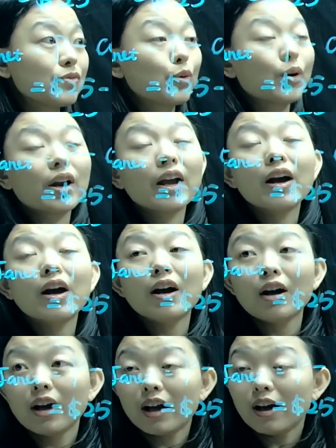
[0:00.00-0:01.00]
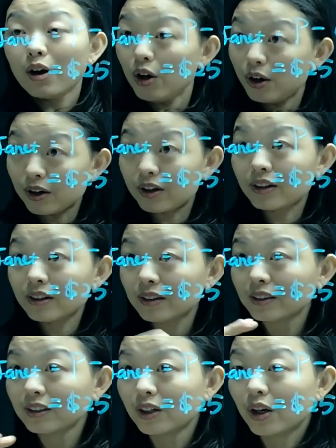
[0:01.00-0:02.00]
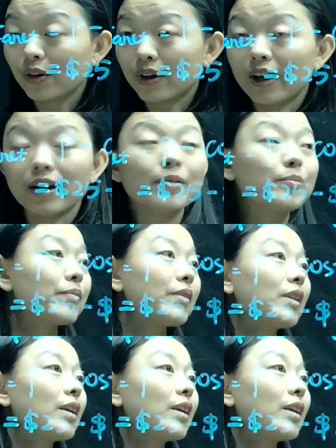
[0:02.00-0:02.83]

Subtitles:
for her, okay,